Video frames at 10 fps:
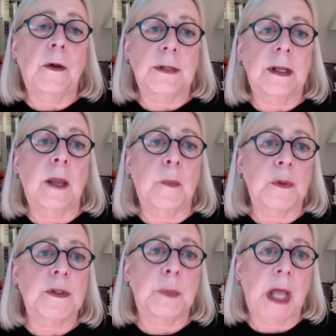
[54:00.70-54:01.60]
an ample
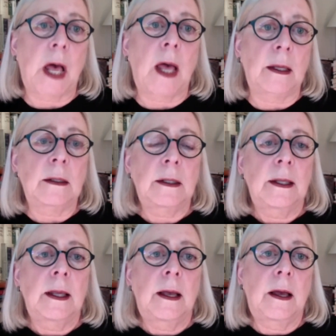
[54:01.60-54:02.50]
supply
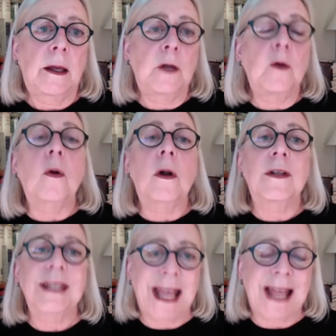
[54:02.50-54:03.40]
in order
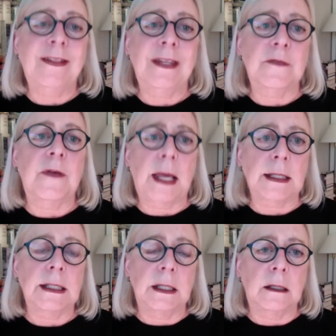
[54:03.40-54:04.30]
to get this
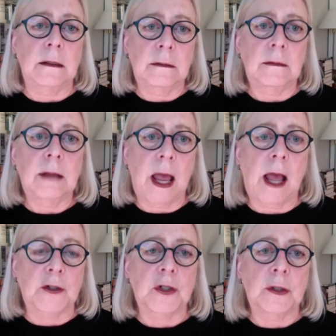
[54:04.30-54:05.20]
vaccine
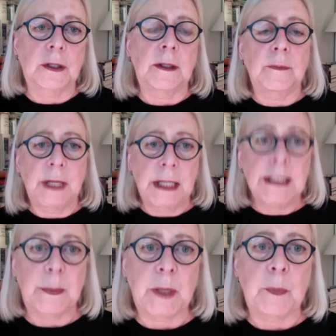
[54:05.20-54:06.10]
actually
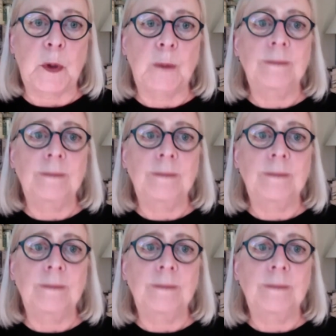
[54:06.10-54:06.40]
into people?